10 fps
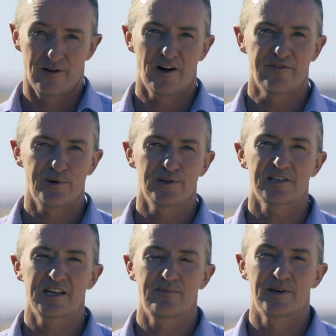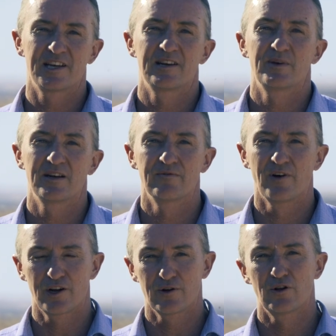I've personally been a bit
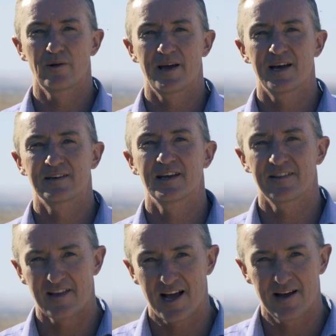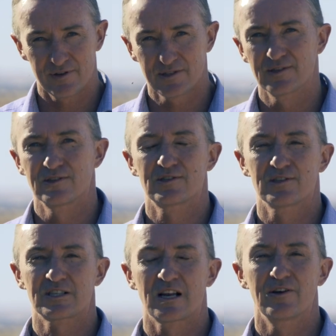vocal about getting the harvesters
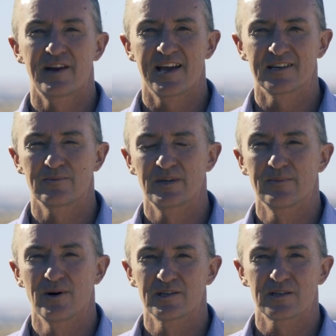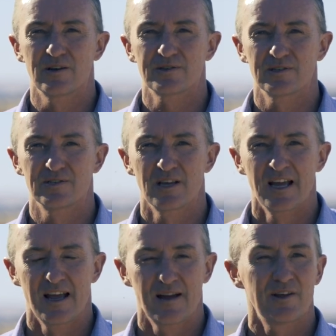to slow down to minimise losses.
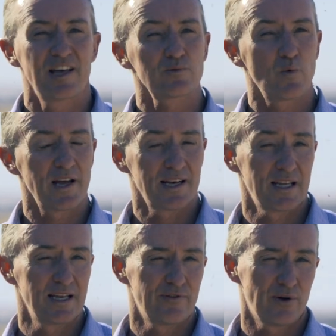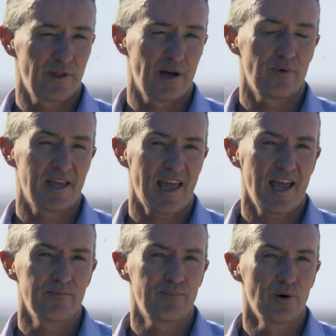And that's one lever that we
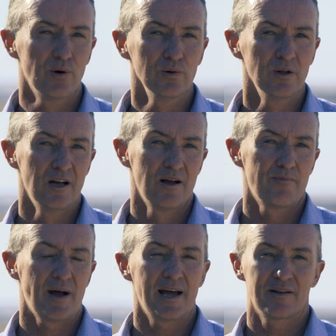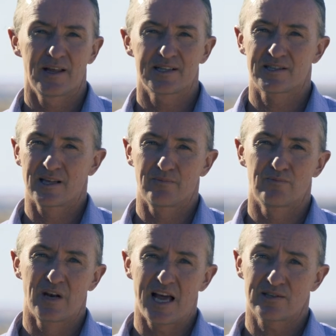can pull, but that's the
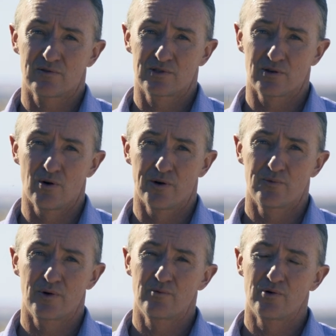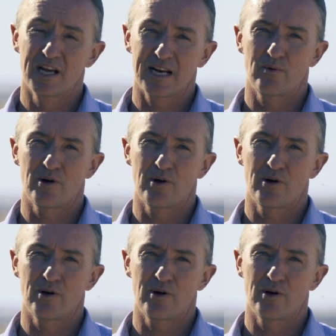last resort. We really